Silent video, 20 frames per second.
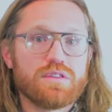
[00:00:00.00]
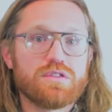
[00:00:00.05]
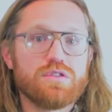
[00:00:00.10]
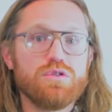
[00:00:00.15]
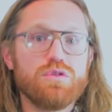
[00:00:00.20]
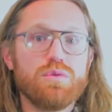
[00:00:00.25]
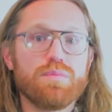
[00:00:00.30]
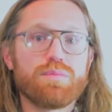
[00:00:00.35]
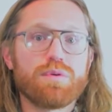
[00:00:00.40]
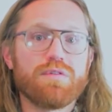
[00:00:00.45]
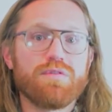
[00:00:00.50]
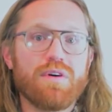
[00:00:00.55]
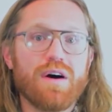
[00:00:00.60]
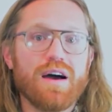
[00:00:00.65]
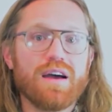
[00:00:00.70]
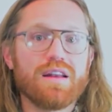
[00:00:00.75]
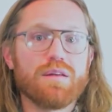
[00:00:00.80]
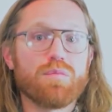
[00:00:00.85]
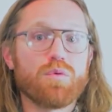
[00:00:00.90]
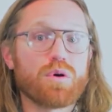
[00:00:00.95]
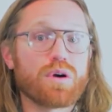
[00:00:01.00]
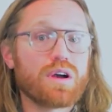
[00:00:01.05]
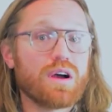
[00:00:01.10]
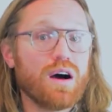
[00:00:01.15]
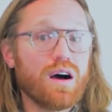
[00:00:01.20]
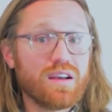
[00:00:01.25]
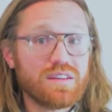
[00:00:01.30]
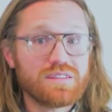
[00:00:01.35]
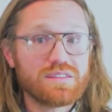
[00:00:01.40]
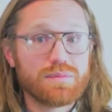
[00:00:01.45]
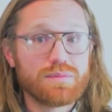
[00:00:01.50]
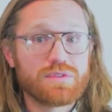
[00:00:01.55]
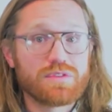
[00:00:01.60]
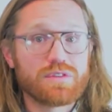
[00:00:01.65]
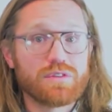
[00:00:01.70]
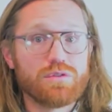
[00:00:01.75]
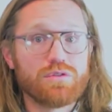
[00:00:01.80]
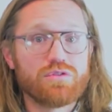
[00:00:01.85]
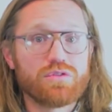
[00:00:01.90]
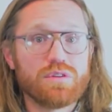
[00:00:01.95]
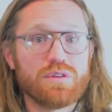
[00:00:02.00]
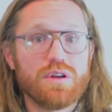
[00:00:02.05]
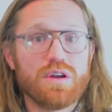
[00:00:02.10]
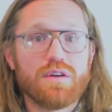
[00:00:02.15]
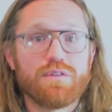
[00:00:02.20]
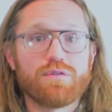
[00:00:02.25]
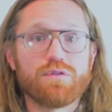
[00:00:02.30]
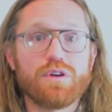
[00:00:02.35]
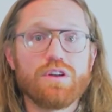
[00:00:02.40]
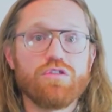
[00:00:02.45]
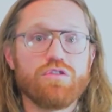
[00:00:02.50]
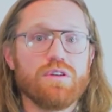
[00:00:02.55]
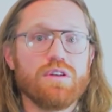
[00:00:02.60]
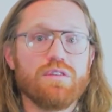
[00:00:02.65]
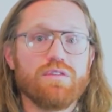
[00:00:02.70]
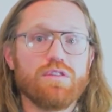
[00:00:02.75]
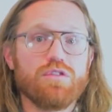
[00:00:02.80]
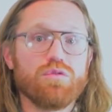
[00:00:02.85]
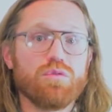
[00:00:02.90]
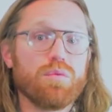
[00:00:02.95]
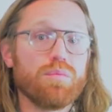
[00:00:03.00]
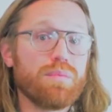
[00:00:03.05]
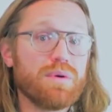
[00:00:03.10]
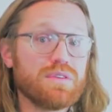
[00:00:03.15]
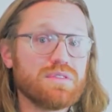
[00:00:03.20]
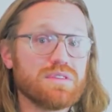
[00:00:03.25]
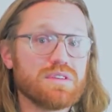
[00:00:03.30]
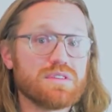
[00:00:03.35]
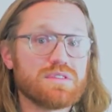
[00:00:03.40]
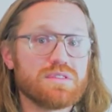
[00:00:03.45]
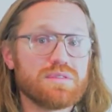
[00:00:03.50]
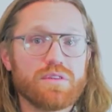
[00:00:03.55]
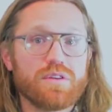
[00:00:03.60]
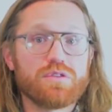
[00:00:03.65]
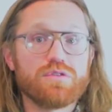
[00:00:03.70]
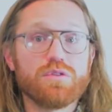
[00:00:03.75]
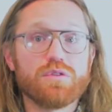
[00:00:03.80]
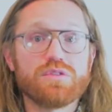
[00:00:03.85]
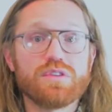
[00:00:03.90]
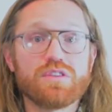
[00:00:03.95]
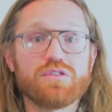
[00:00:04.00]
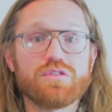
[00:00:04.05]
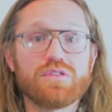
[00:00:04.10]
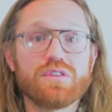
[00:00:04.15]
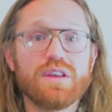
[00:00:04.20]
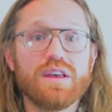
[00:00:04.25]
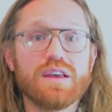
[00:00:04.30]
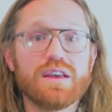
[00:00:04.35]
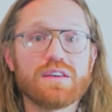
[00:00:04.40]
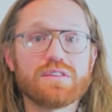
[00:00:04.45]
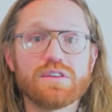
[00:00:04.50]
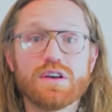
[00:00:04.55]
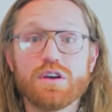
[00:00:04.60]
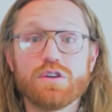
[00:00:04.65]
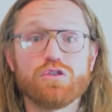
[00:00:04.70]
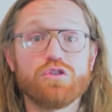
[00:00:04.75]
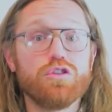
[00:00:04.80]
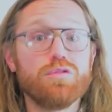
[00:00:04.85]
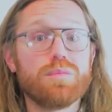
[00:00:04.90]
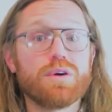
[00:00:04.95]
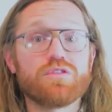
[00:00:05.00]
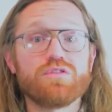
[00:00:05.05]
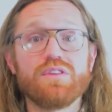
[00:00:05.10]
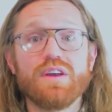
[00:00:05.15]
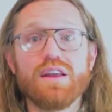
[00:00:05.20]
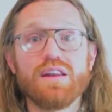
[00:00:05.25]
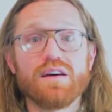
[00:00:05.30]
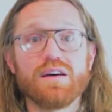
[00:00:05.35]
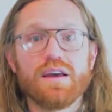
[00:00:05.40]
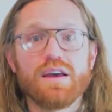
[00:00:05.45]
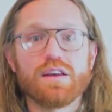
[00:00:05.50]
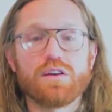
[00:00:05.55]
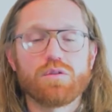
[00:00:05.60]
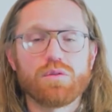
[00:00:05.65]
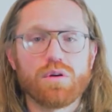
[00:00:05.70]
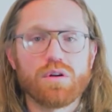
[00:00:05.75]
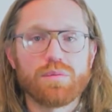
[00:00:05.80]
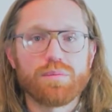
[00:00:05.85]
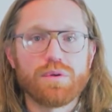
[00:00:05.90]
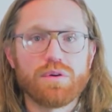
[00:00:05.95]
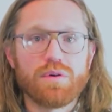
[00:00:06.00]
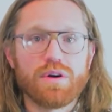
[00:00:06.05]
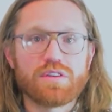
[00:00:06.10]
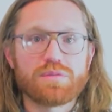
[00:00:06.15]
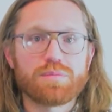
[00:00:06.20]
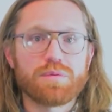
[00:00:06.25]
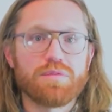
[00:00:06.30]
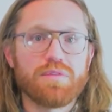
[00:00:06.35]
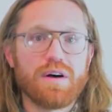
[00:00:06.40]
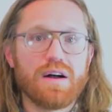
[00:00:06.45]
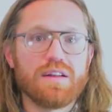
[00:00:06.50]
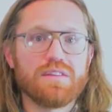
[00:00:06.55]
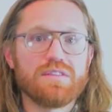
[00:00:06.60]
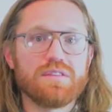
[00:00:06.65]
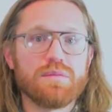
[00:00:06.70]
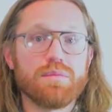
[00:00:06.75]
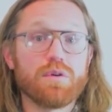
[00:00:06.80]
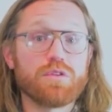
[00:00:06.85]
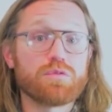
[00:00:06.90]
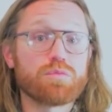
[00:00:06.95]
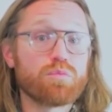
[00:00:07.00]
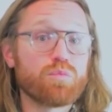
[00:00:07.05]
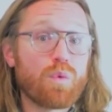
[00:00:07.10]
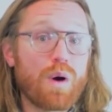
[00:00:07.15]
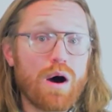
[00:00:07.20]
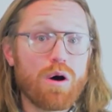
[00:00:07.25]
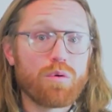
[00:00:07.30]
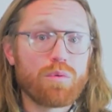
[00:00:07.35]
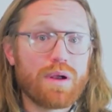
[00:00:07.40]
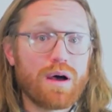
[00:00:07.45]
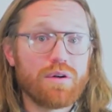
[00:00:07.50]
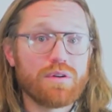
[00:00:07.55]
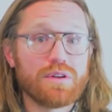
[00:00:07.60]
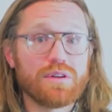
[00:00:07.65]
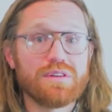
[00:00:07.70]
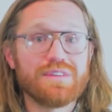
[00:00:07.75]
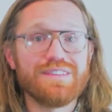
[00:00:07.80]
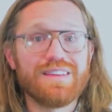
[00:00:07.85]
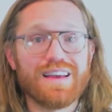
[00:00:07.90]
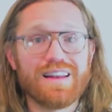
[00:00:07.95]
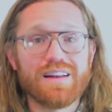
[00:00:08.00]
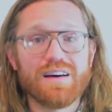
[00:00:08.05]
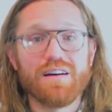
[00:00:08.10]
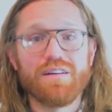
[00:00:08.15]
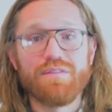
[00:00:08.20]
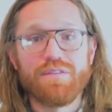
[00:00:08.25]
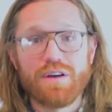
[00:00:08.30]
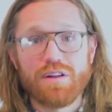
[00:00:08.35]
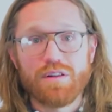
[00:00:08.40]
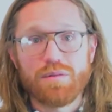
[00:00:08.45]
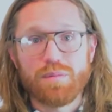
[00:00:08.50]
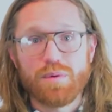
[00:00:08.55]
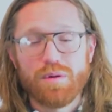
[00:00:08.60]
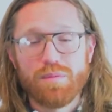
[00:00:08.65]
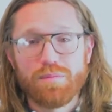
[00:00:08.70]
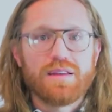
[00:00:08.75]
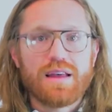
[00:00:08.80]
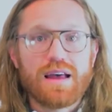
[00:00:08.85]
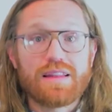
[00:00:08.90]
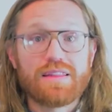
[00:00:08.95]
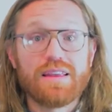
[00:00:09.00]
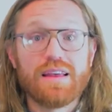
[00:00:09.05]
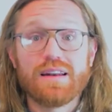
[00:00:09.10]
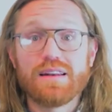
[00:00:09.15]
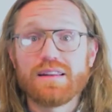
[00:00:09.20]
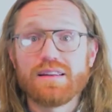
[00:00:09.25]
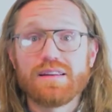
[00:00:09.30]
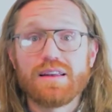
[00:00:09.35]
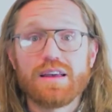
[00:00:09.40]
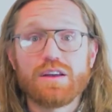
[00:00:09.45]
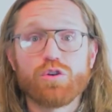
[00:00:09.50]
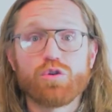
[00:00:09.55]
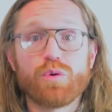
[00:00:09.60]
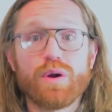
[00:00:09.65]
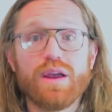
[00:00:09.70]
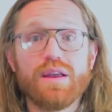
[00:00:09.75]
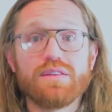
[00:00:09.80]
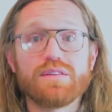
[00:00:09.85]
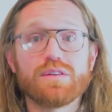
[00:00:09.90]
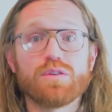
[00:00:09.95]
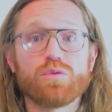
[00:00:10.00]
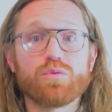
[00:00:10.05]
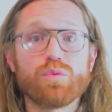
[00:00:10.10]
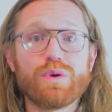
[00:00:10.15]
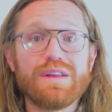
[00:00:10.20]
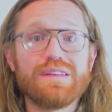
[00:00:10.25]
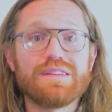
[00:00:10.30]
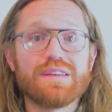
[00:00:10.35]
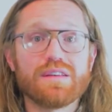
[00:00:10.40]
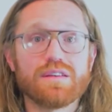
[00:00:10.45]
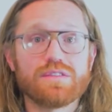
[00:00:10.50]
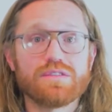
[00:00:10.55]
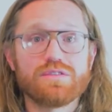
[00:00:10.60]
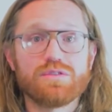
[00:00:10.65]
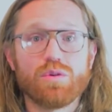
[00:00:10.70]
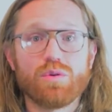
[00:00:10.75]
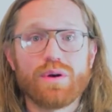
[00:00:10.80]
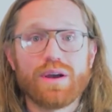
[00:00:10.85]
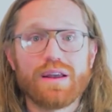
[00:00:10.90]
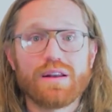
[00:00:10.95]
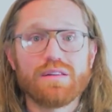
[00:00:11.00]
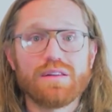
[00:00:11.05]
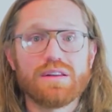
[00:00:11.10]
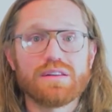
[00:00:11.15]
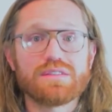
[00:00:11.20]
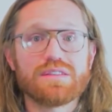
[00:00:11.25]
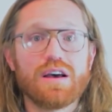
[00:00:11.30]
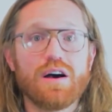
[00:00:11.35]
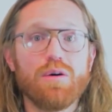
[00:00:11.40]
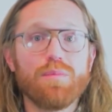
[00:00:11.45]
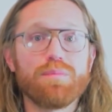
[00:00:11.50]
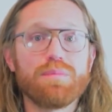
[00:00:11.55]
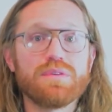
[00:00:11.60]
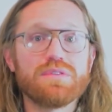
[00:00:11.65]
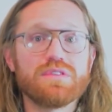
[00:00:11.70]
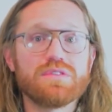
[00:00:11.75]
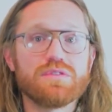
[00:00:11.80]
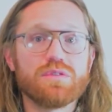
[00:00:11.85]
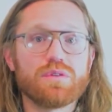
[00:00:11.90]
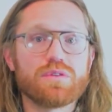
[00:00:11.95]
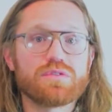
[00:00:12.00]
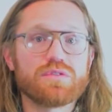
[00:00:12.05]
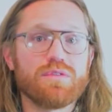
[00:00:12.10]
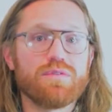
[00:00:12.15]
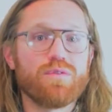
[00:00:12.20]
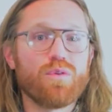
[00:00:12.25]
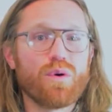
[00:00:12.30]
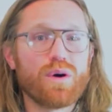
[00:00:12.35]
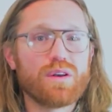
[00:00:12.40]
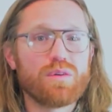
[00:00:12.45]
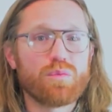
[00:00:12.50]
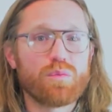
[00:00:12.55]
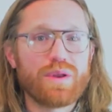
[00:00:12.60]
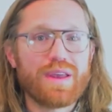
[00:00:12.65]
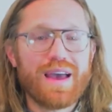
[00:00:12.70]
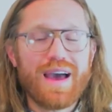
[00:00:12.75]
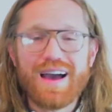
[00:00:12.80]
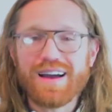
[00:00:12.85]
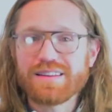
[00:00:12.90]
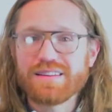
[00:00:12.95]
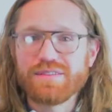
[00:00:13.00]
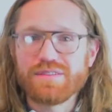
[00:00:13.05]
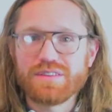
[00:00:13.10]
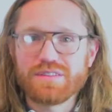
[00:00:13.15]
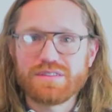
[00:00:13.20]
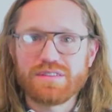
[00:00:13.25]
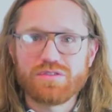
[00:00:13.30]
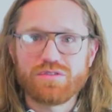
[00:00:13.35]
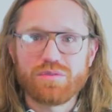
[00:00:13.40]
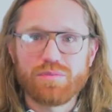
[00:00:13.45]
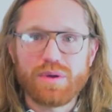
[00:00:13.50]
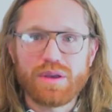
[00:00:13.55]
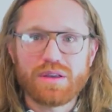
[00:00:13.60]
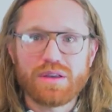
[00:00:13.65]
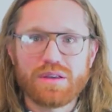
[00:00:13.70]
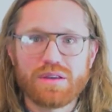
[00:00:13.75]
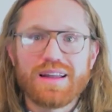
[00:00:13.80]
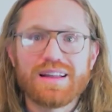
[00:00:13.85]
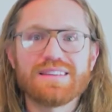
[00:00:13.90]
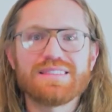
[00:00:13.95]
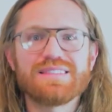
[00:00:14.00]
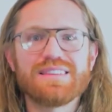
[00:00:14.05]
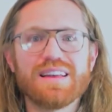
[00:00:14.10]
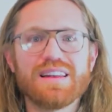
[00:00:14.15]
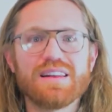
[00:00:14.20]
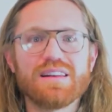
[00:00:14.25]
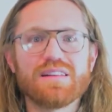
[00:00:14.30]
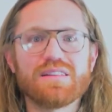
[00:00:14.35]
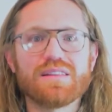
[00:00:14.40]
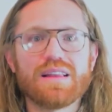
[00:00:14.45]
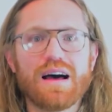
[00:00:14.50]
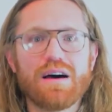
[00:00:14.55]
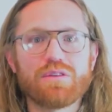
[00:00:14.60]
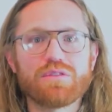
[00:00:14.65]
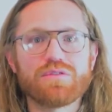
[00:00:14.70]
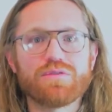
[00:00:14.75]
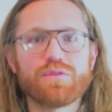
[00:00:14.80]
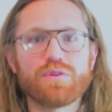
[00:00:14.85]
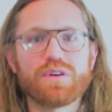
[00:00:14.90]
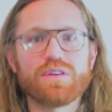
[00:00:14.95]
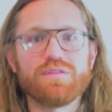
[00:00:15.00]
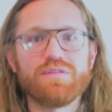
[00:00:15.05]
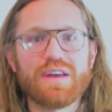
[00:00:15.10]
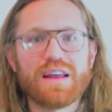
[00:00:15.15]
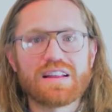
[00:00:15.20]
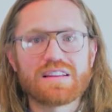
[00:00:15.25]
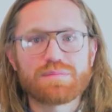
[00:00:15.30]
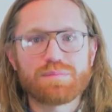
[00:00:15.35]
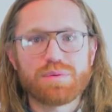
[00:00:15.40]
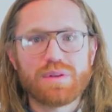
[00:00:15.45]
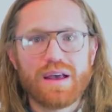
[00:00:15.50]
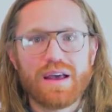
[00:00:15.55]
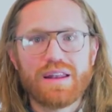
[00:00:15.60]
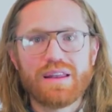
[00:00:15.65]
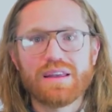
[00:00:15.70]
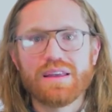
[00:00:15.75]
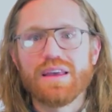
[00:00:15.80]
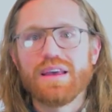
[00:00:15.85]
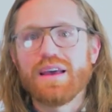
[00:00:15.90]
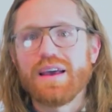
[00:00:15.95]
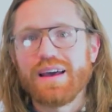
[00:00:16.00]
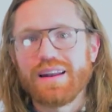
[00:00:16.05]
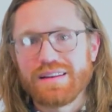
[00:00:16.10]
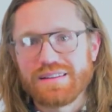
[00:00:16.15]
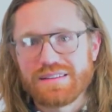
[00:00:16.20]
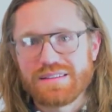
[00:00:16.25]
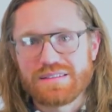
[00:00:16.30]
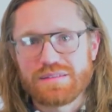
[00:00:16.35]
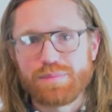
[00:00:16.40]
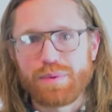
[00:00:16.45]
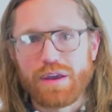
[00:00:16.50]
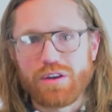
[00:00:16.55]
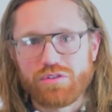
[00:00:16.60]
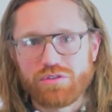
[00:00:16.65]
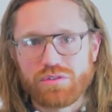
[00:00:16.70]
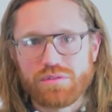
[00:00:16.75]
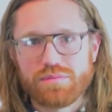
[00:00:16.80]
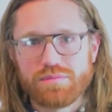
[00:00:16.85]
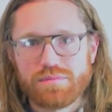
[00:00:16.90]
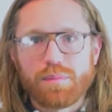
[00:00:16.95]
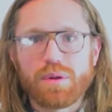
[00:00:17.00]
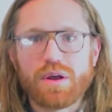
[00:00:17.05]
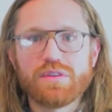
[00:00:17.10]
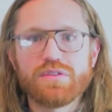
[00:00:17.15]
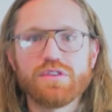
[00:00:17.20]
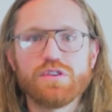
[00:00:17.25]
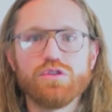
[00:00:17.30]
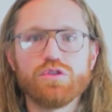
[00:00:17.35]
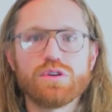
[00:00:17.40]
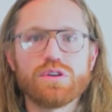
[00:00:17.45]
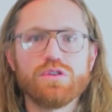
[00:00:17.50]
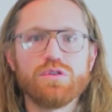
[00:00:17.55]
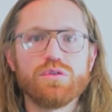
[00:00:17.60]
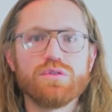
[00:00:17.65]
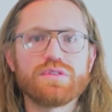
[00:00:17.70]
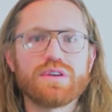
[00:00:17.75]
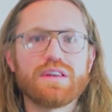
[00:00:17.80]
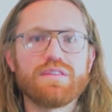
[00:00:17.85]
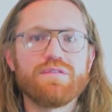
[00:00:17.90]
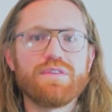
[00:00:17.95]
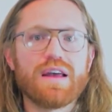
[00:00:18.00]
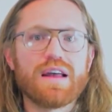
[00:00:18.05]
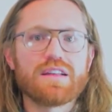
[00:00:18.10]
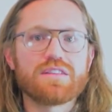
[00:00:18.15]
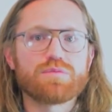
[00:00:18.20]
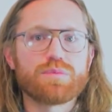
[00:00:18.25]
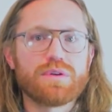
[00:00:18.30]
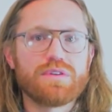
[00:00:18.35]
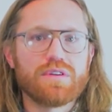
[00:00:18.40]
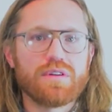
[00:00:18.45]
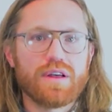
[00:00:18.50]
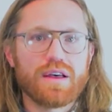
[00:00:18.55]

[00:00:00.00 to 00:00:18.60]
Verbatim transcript: to provide a more custom solution for each individual business. There's no such thing as too much data, and KORONA POS provides the most well rounded data available. At the end of the day, great retail store analytics help business owners avoid reactive decision making. Instead, it allows for advanced planning and anticipation. Plus, you can use advanced retail